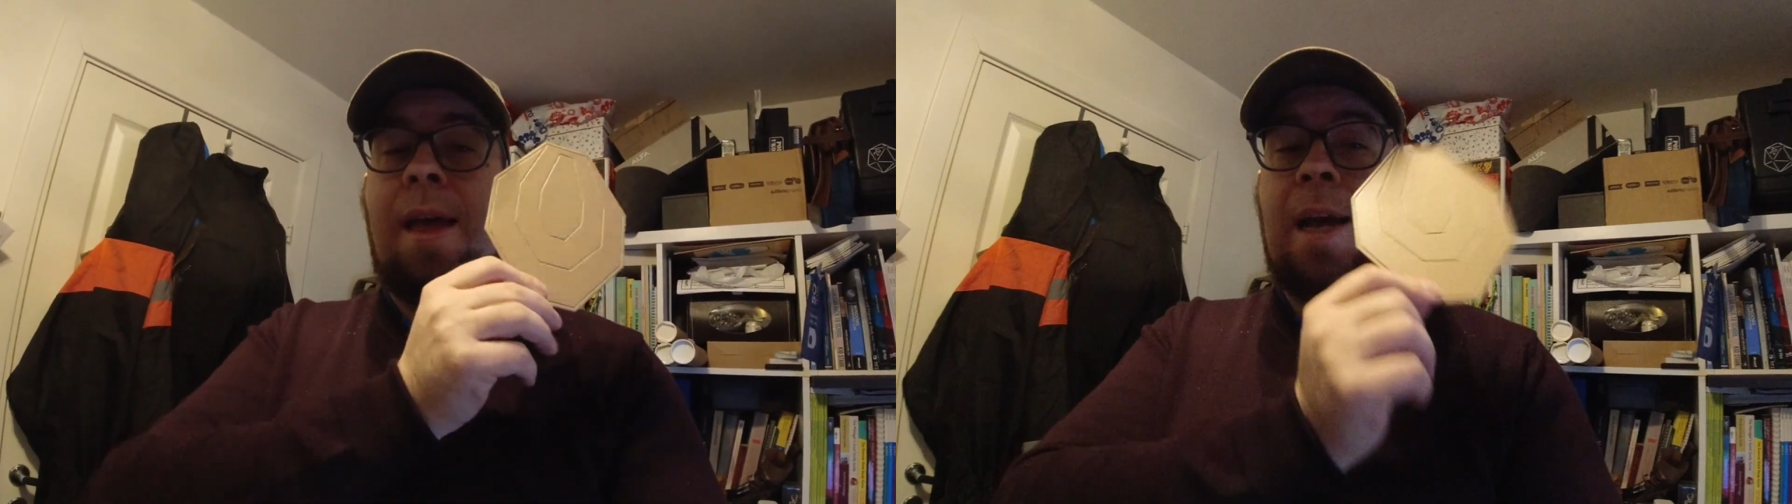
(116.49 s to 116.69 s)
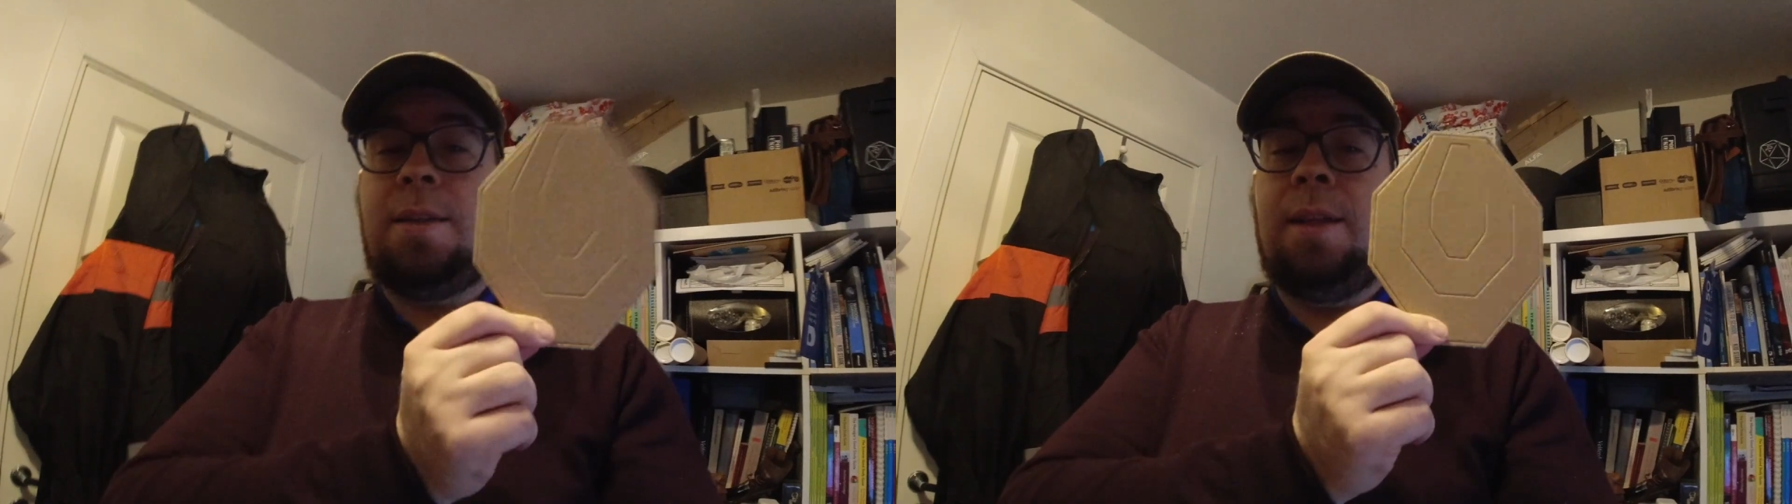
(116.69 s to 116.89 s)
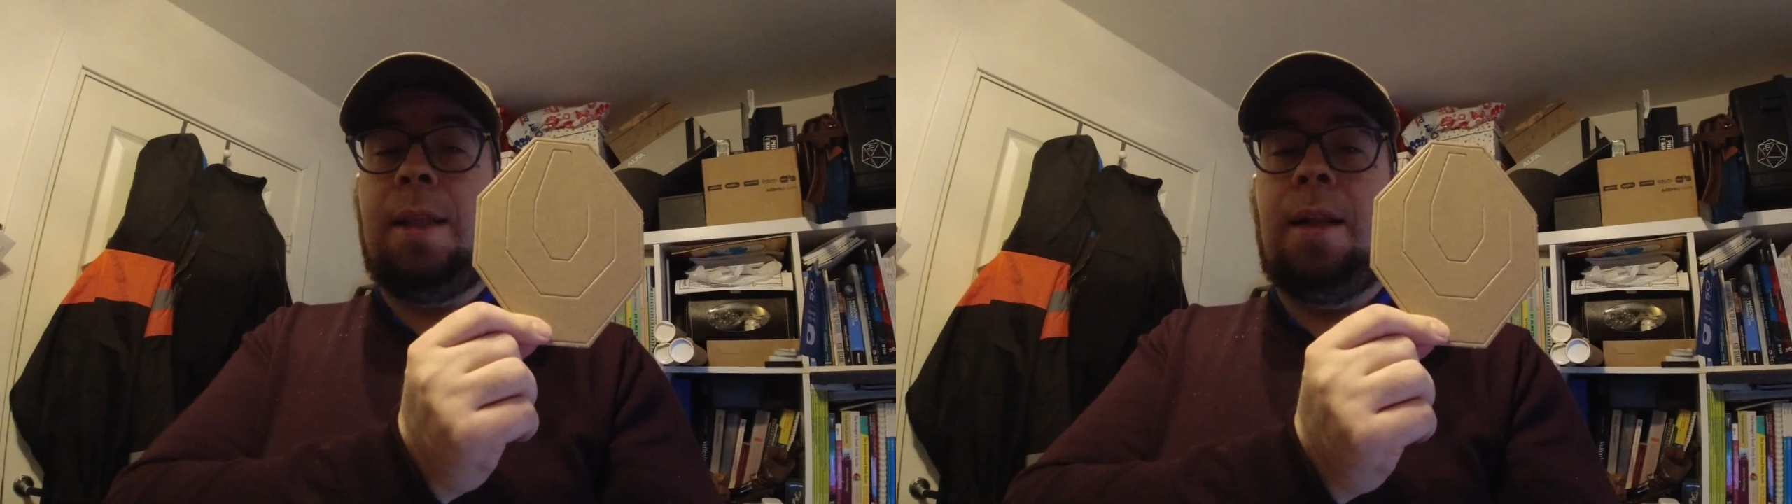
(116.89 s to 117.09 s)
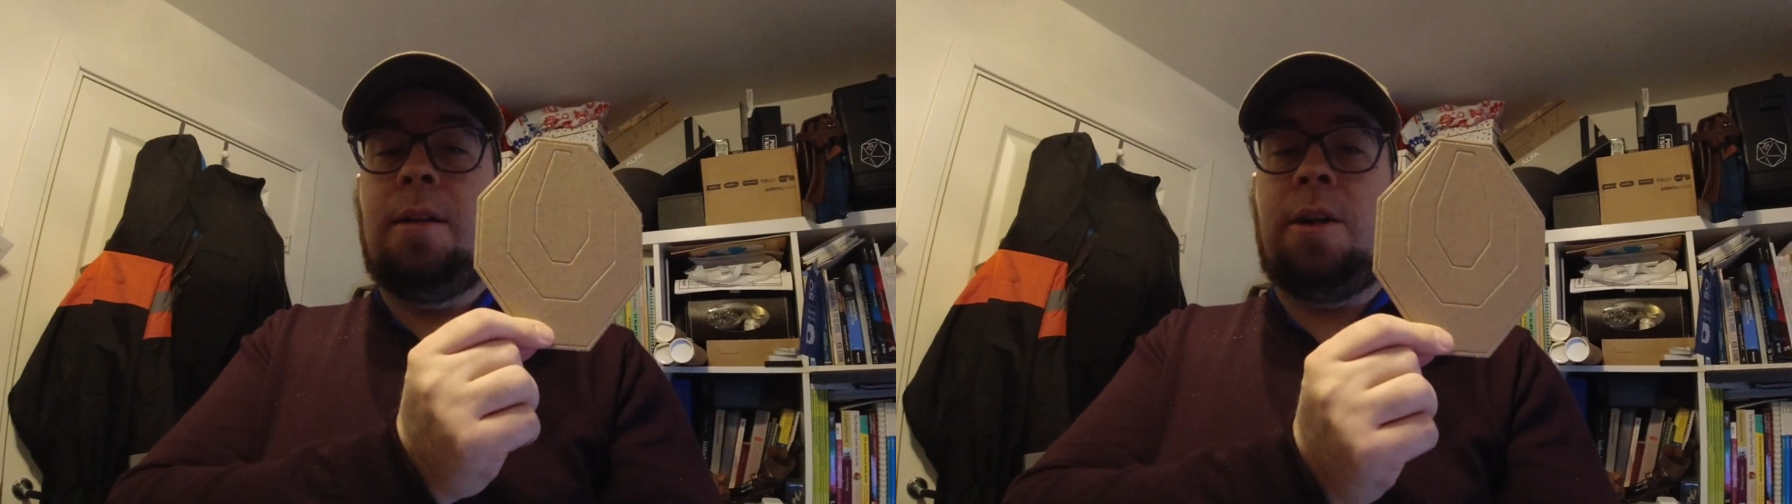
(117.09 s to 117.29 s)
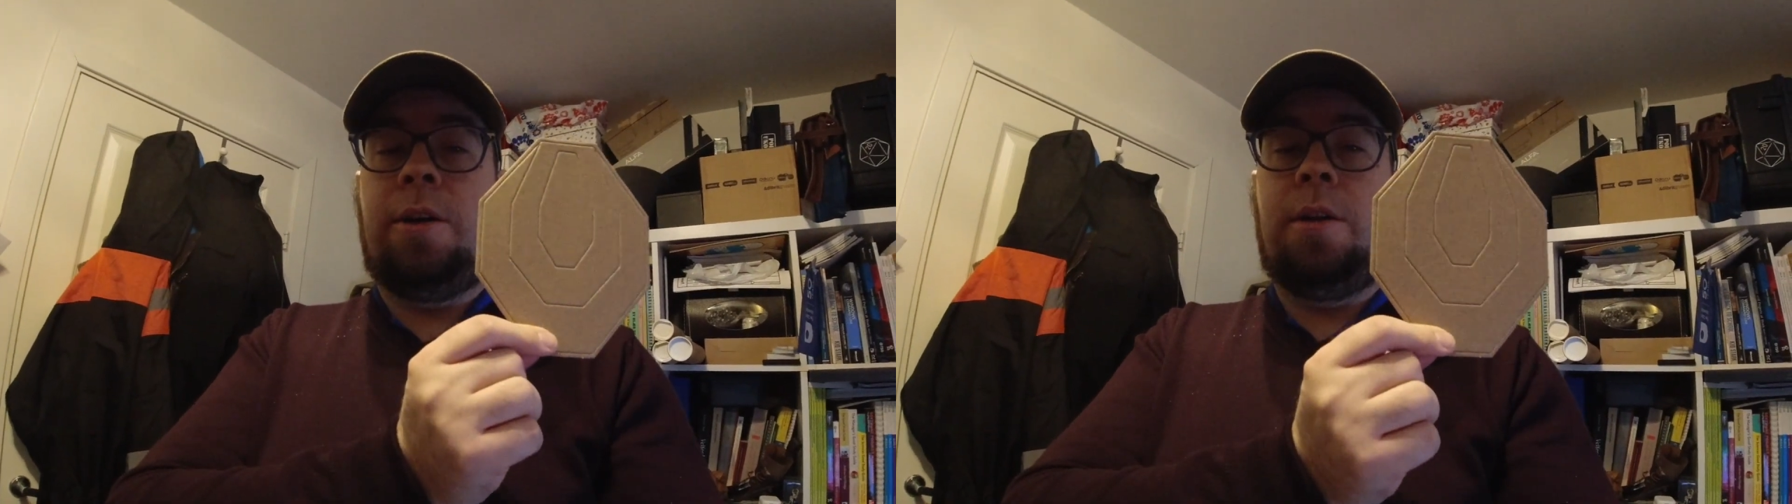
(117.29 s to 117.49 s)
Excellent little
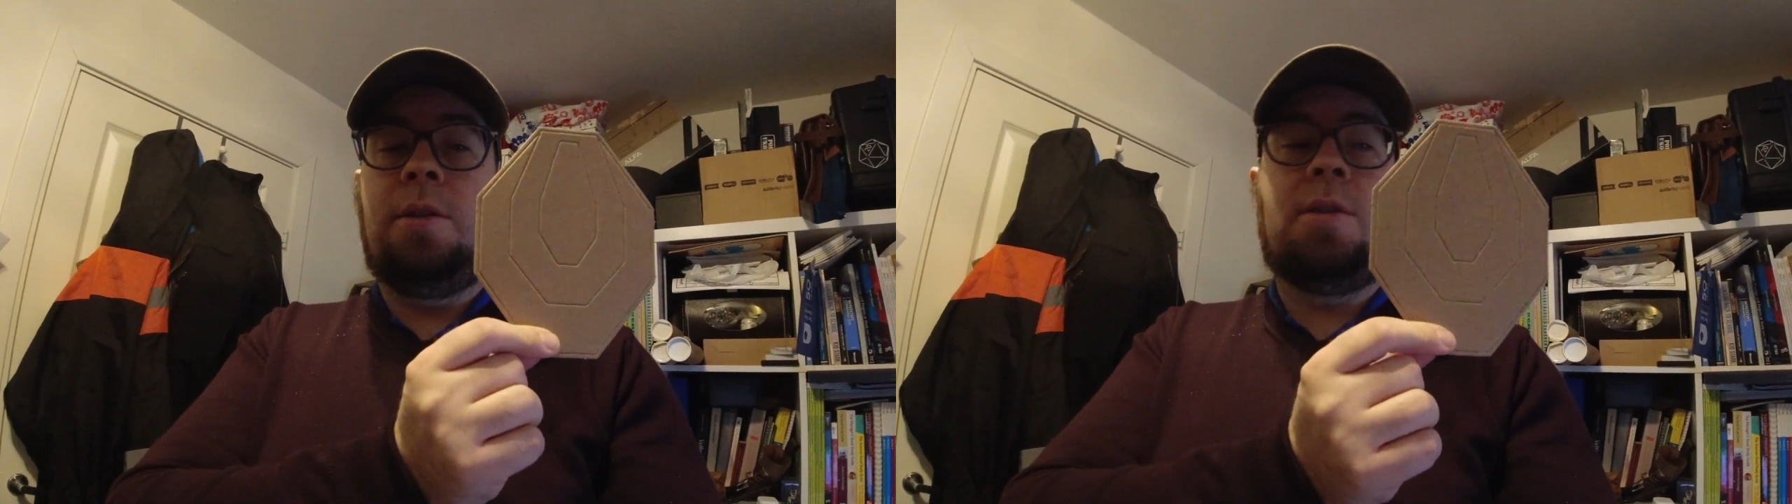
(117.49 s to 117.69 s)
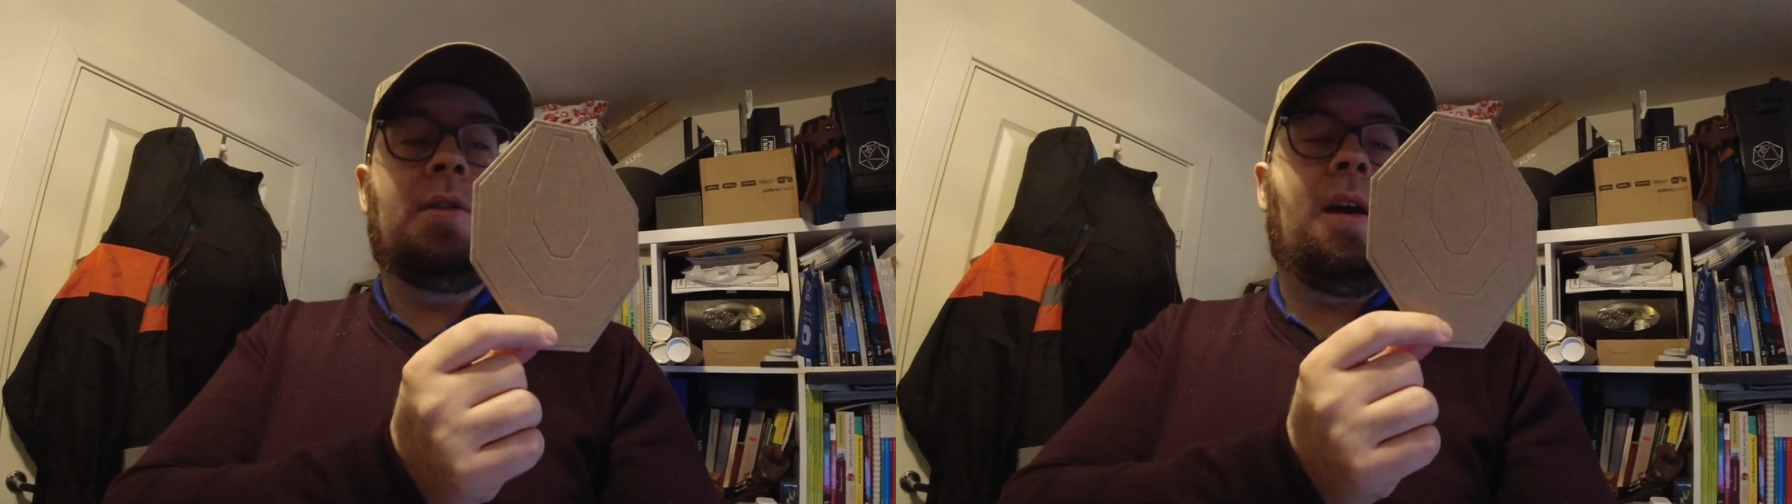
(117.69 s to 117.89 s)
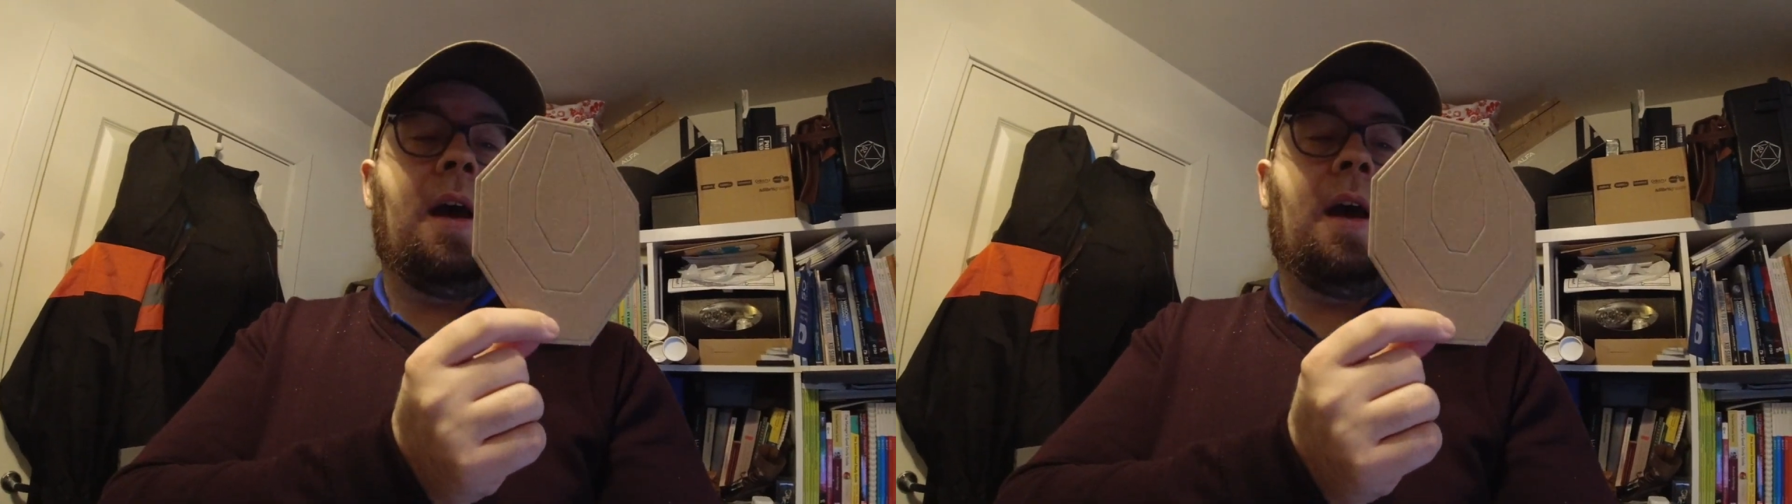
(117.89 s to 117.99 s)
targets,